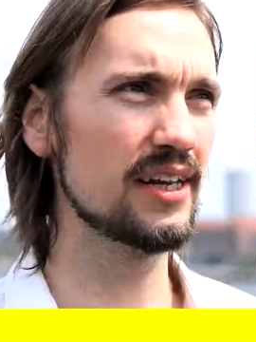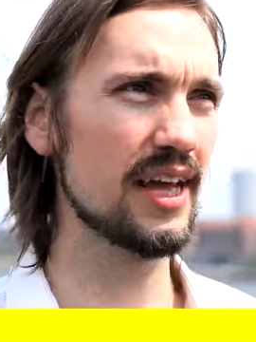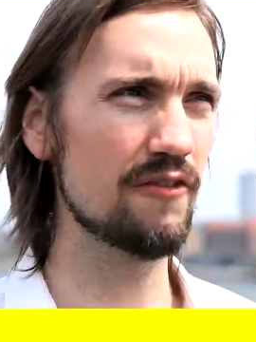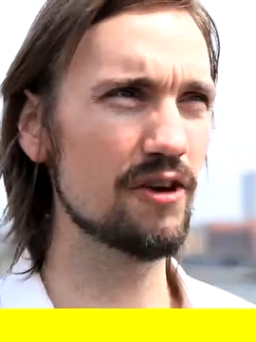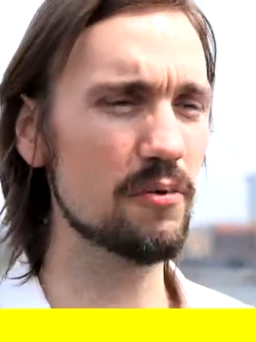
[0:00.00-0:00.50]

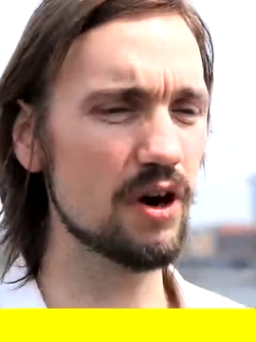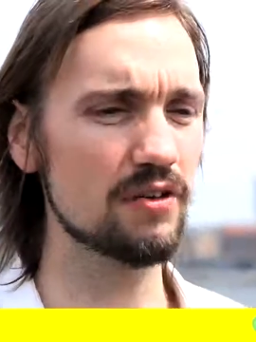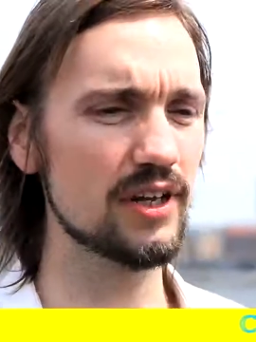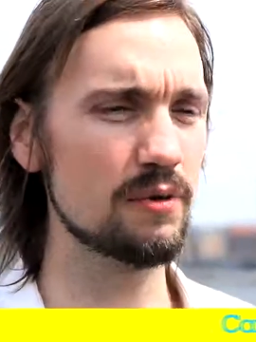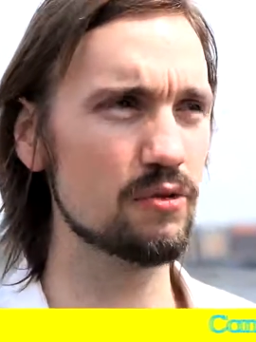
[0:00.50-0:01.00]
Every part of
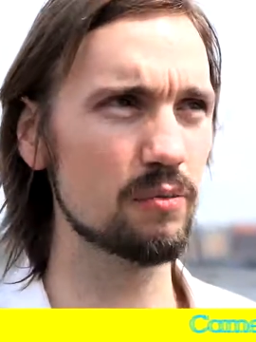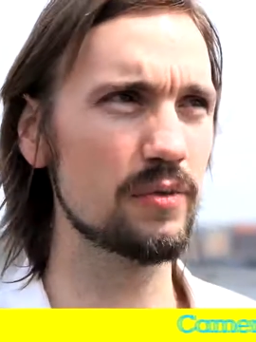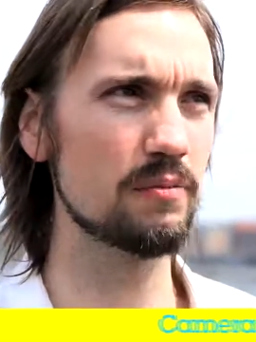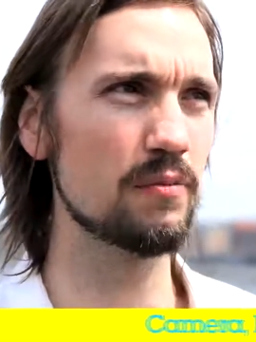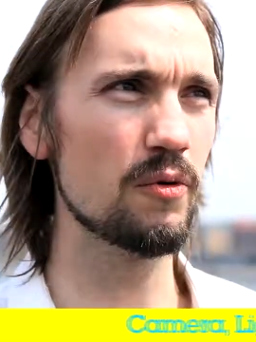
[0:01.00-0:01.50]
the game should
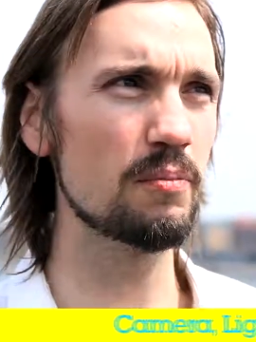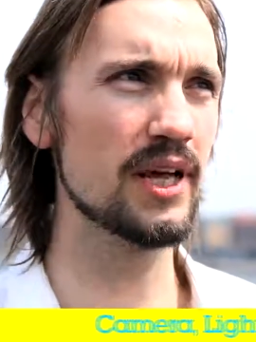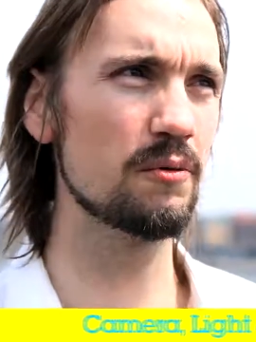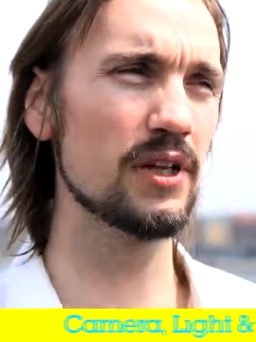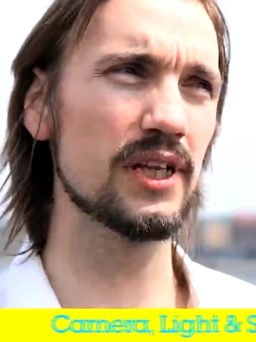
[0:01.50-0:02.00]
be
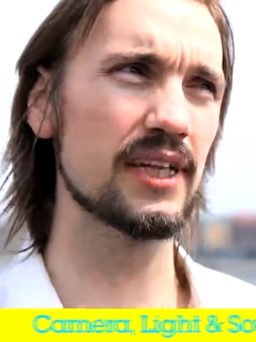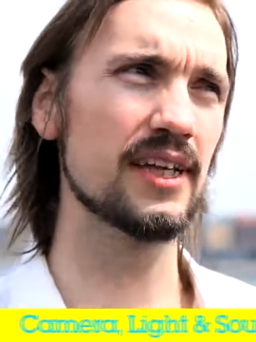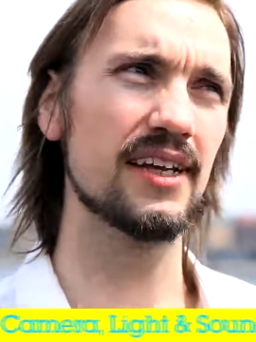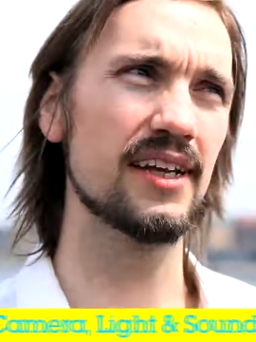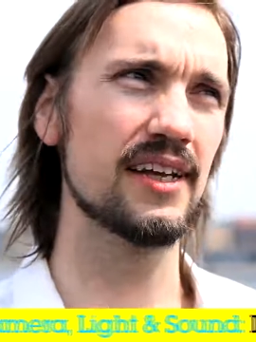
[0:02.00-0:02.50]
replayable
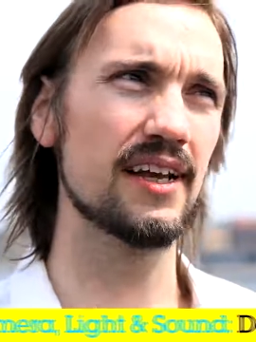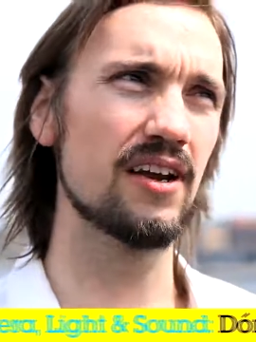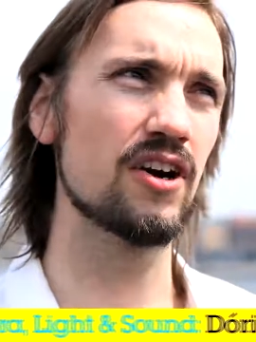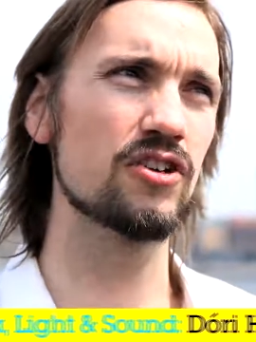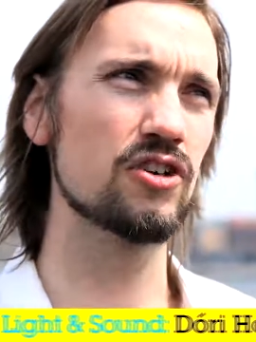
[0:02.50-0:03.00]
in a
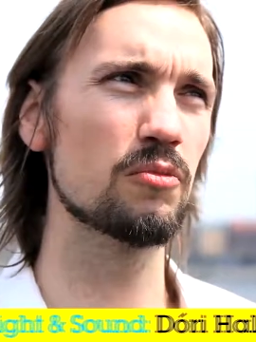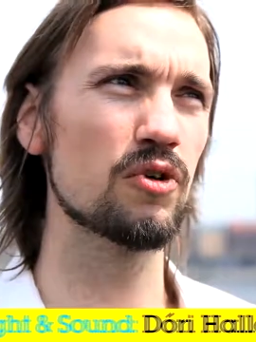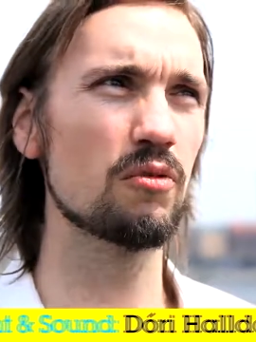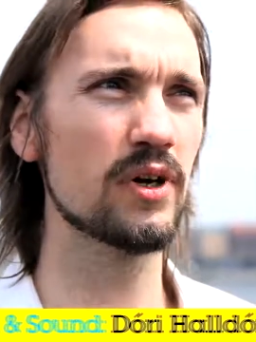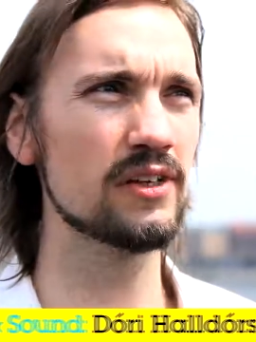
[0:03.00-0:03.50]
large number
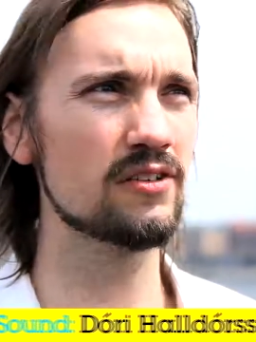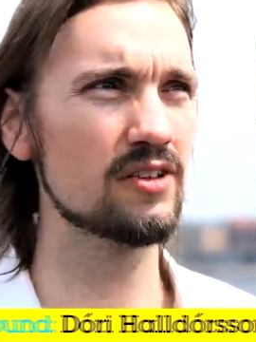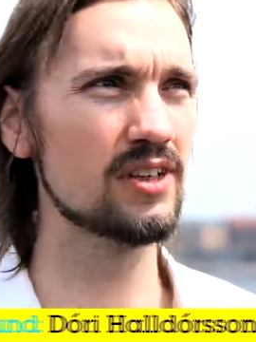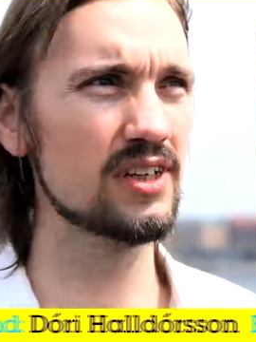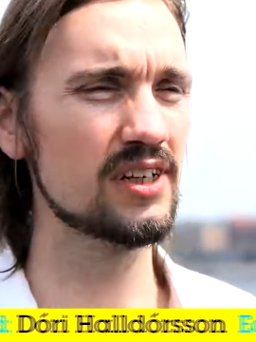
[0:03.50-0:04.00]
of ways,
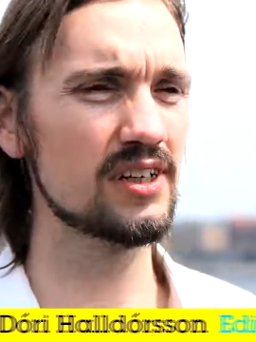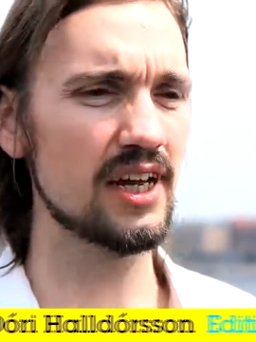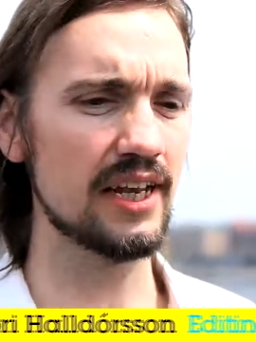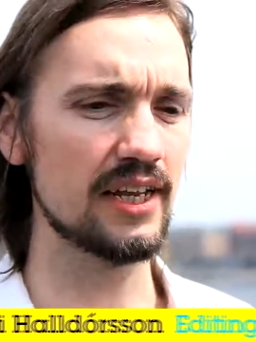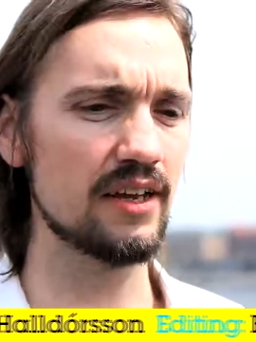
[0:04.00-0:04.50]

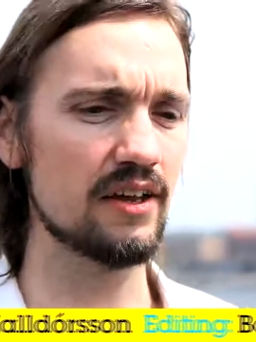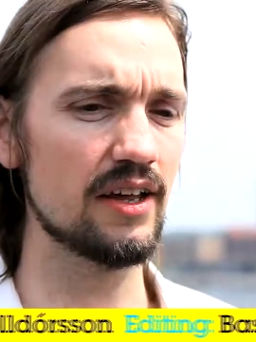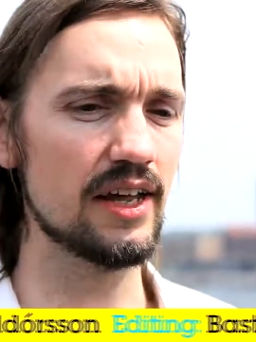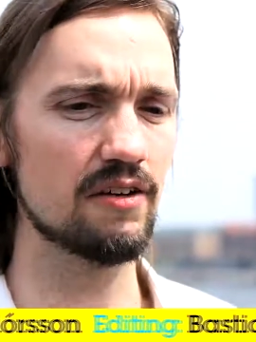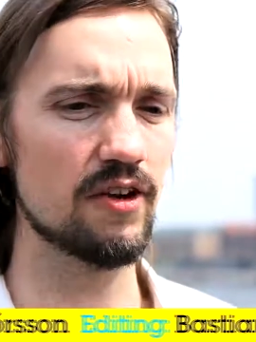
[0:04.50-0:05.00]
and in
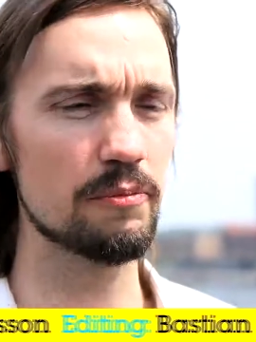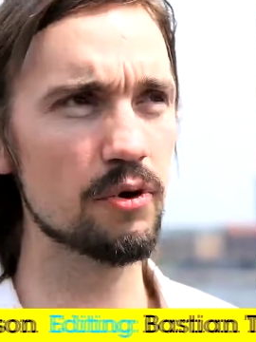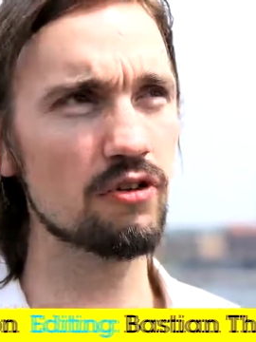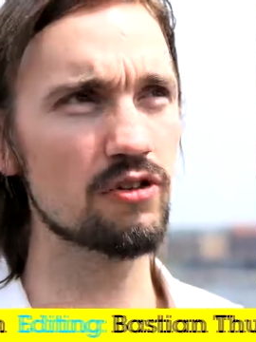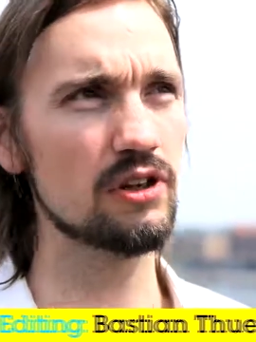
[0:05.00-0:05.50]
a very
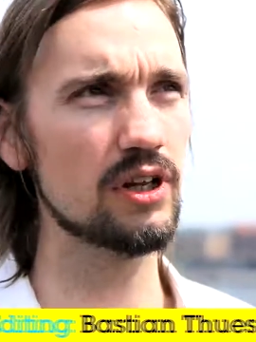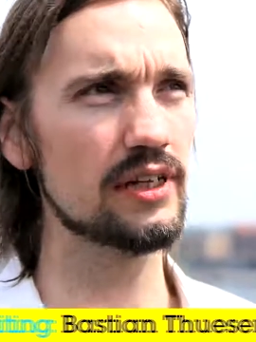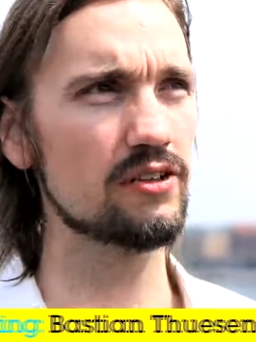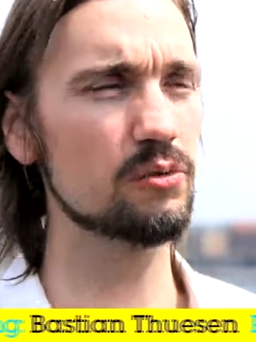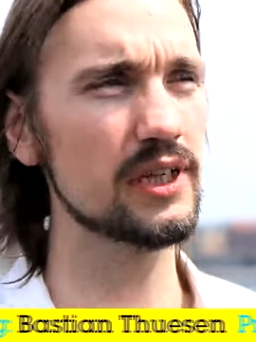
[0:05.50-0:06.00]

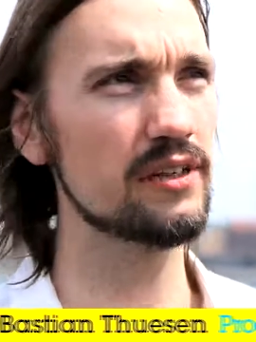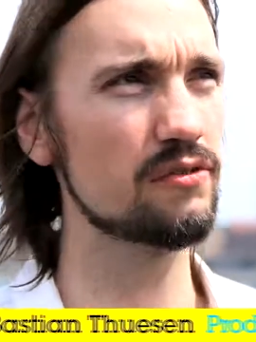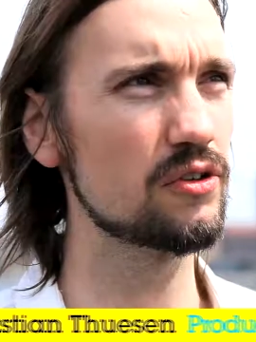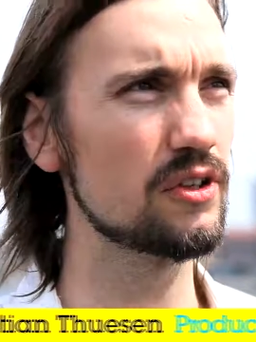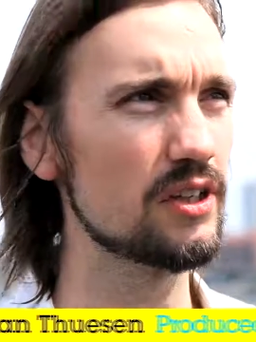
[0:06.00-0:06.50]
personalized way
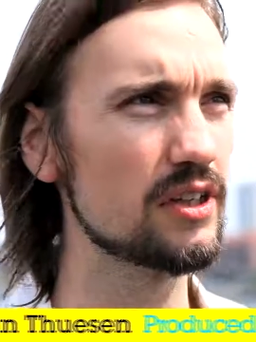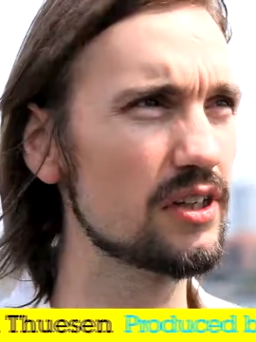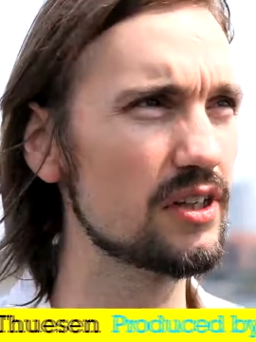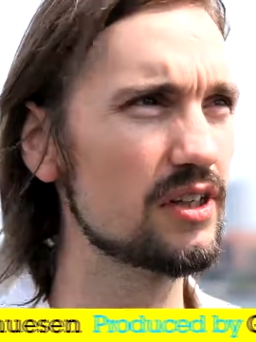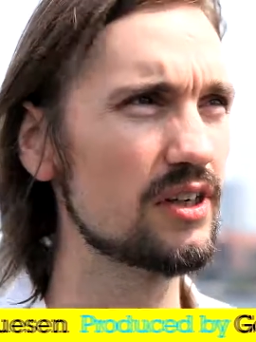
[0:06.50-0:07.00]
for
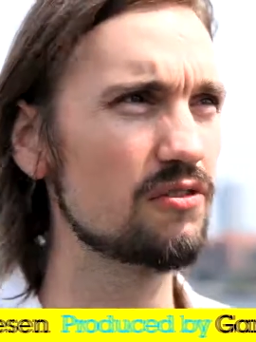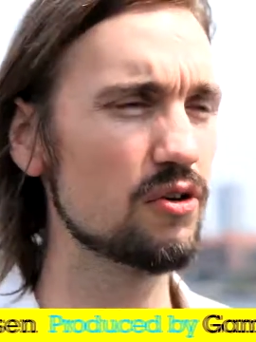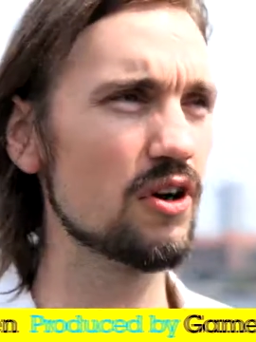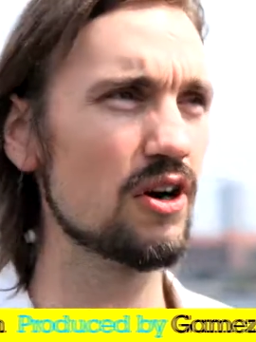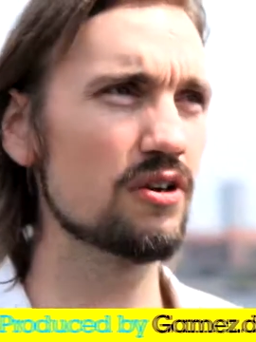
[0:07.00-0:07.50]

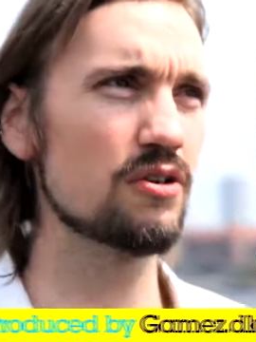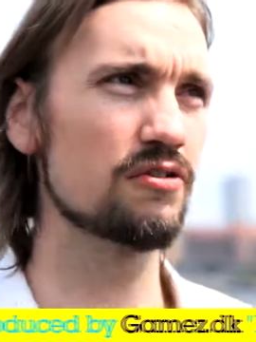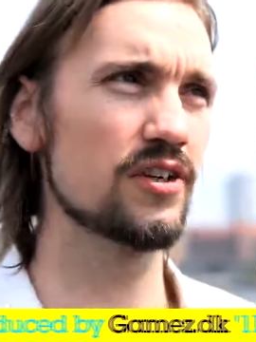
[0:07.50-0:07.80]
the hardcore